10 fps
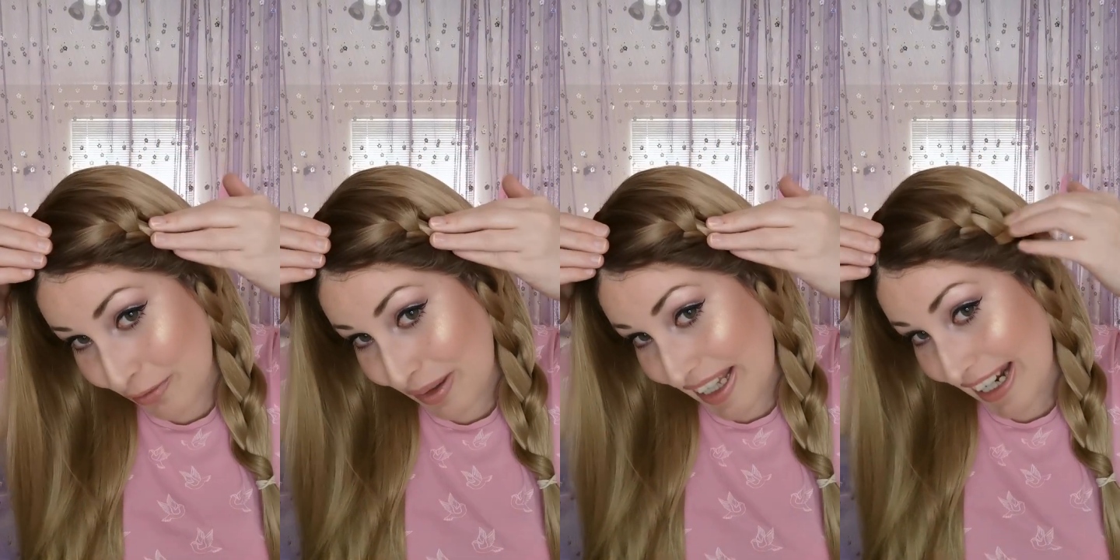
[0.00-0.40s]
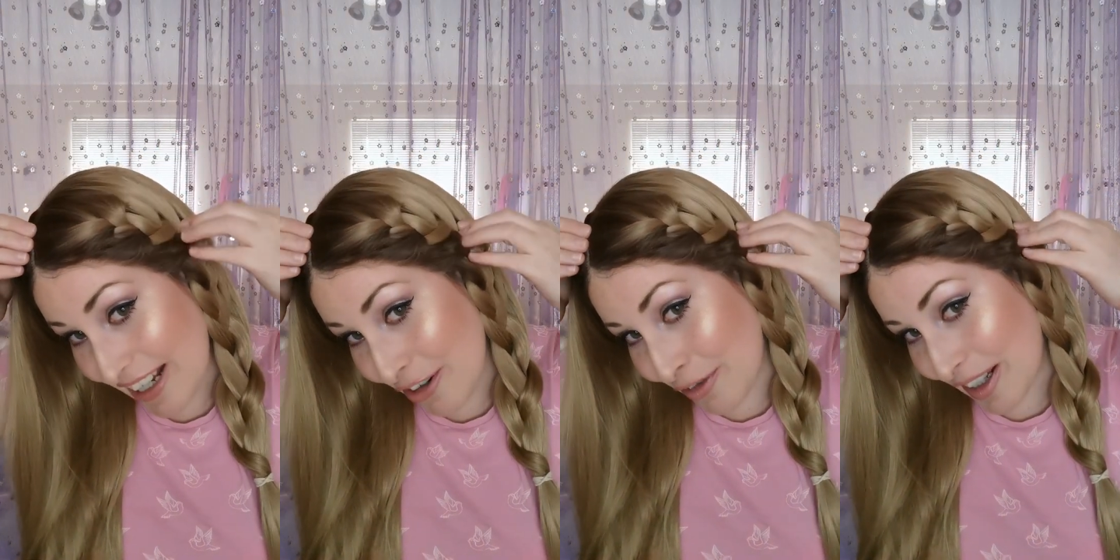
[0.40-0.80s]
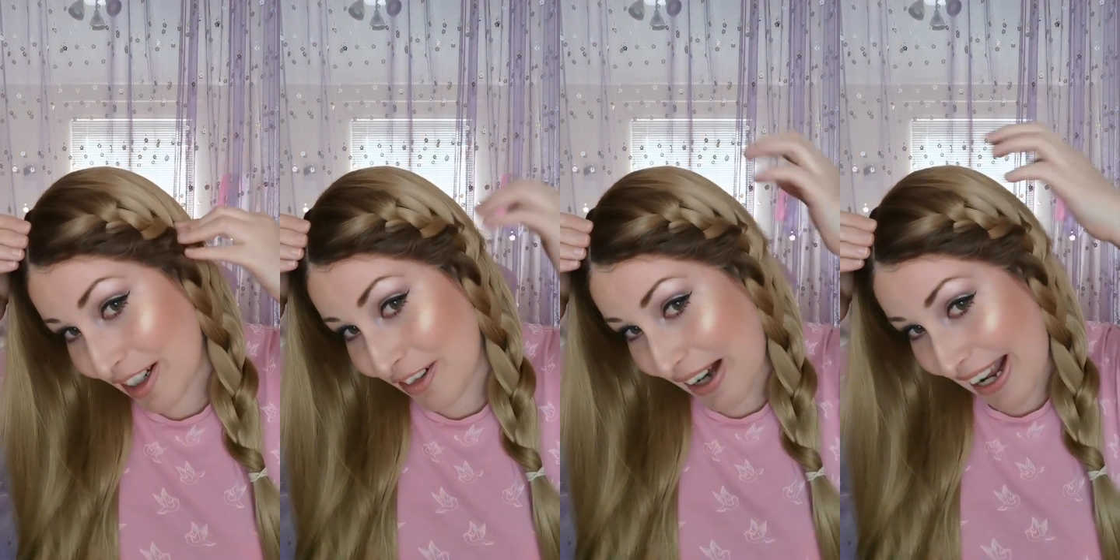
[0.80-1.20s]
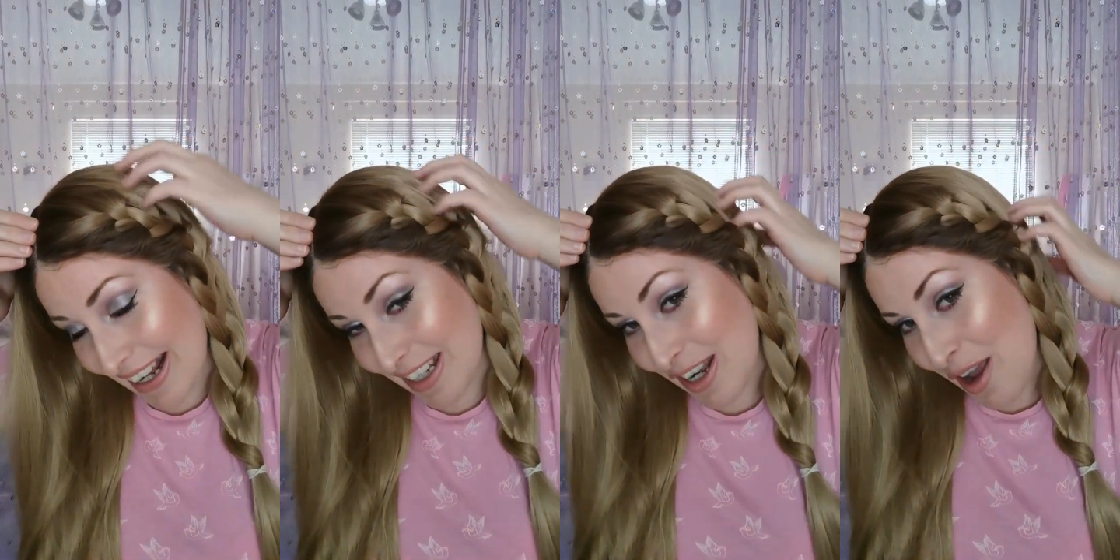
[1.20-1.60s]
the beginning of it
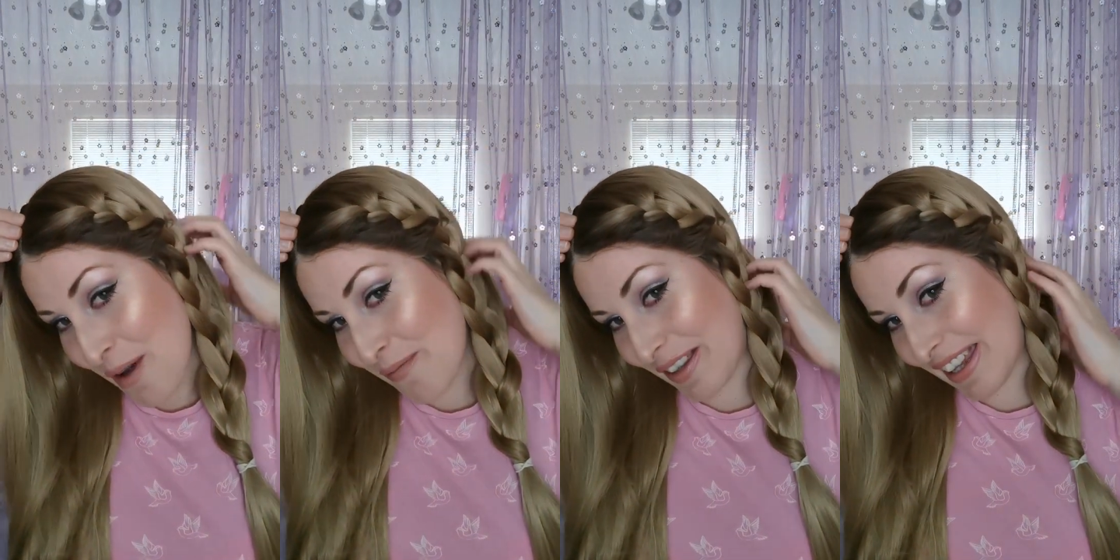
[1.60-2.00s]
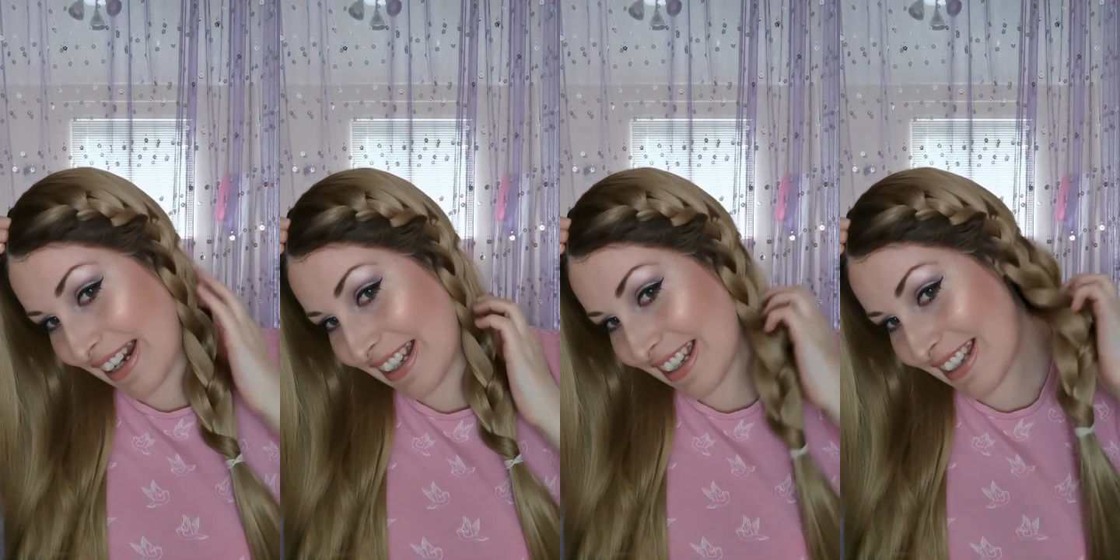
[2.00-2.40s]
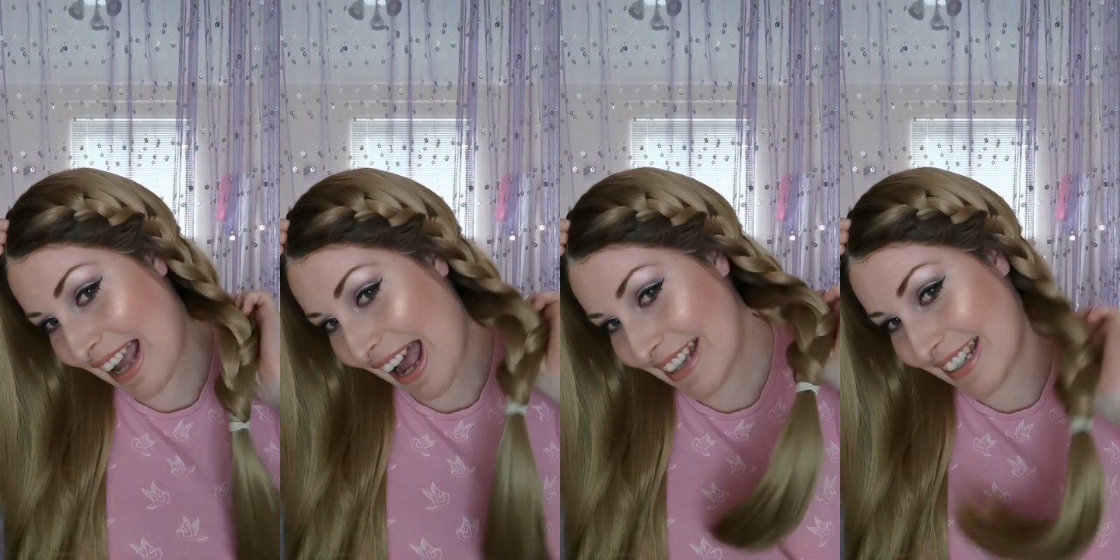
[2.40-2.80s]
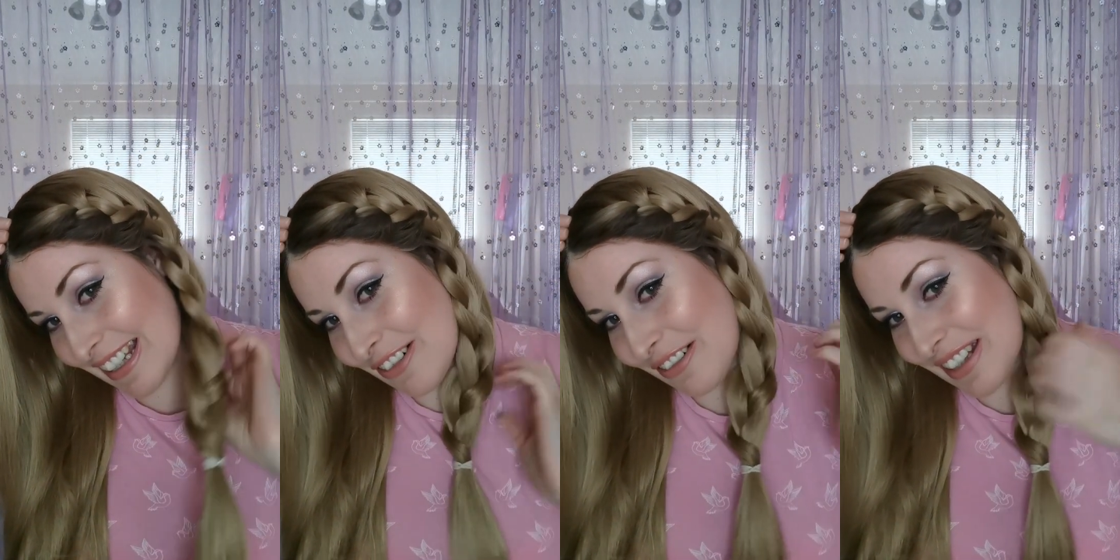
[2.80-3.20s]
correct, but then it's just adding
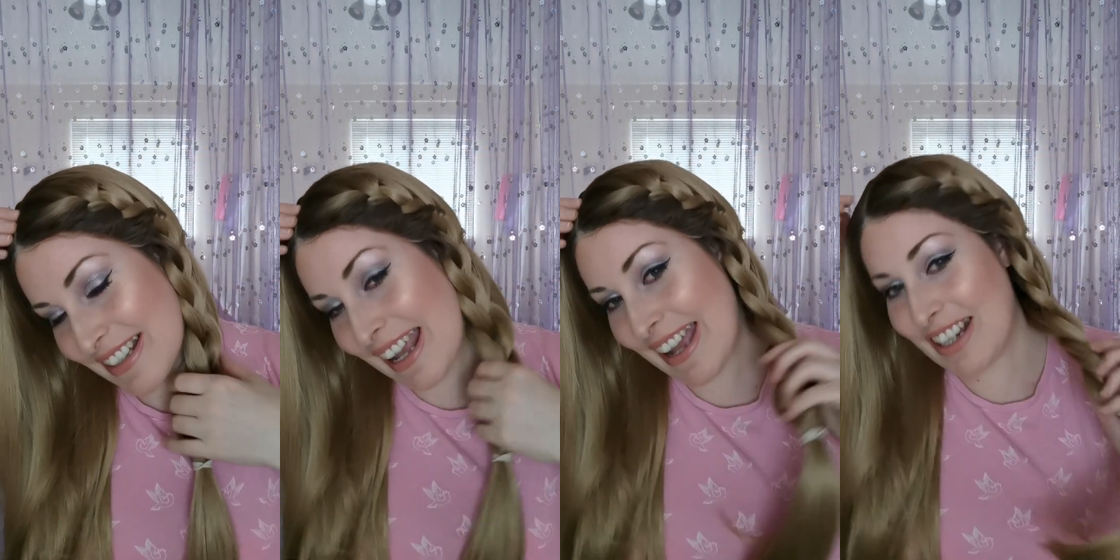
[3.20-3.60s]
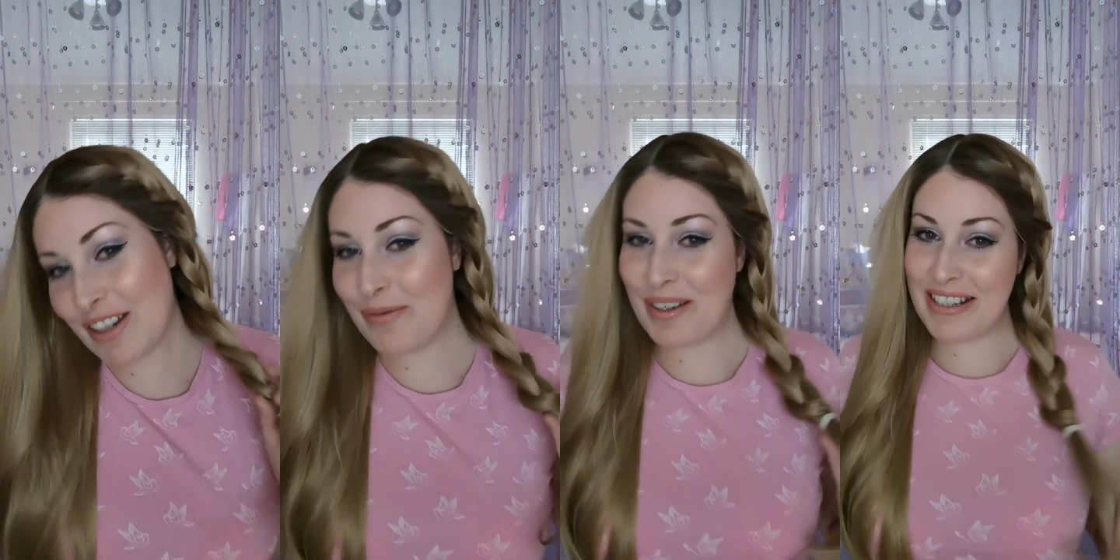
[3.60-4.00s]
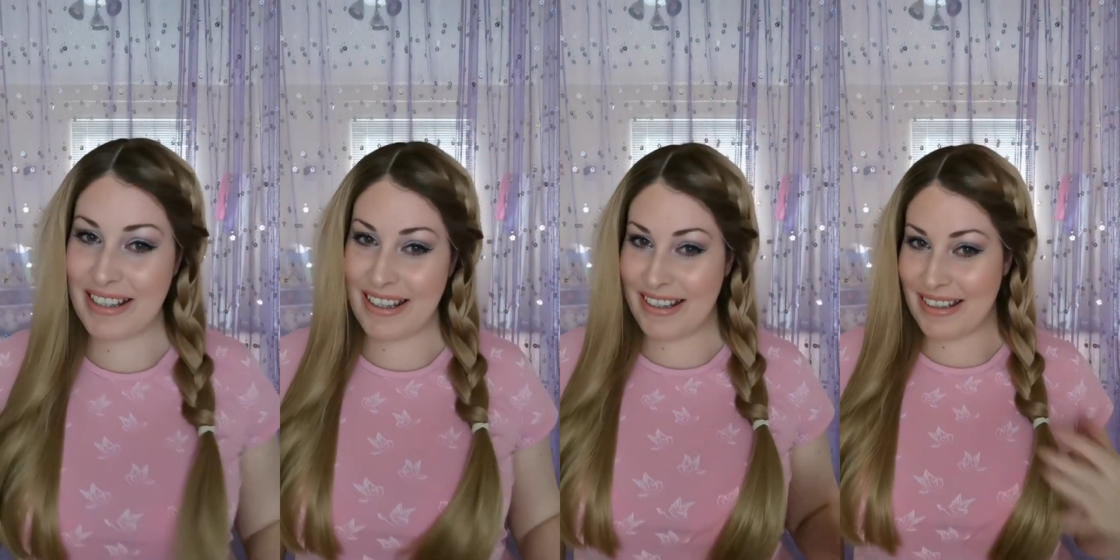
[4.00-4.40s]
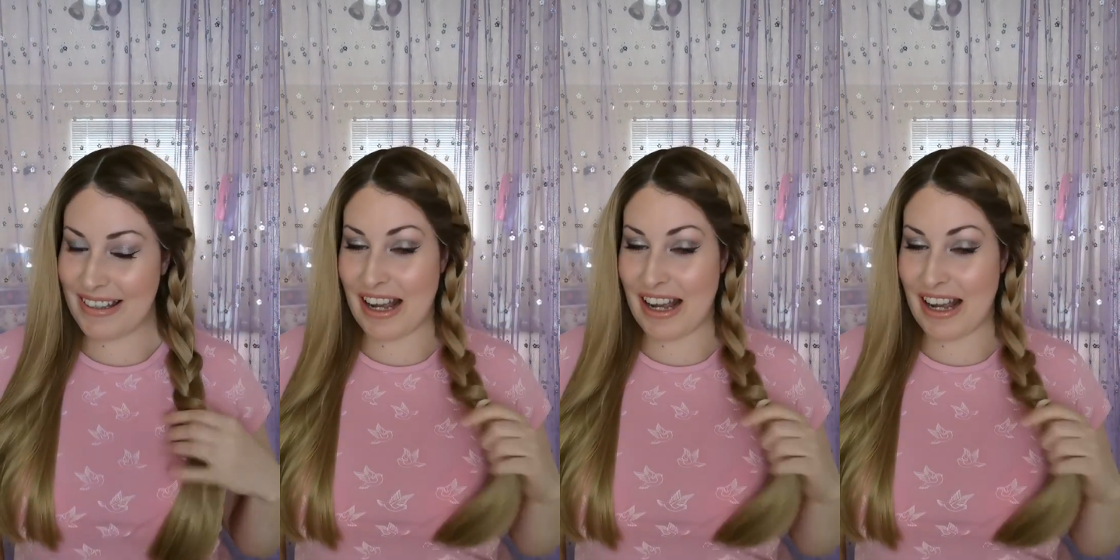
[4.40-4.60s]
in all these extra pieces.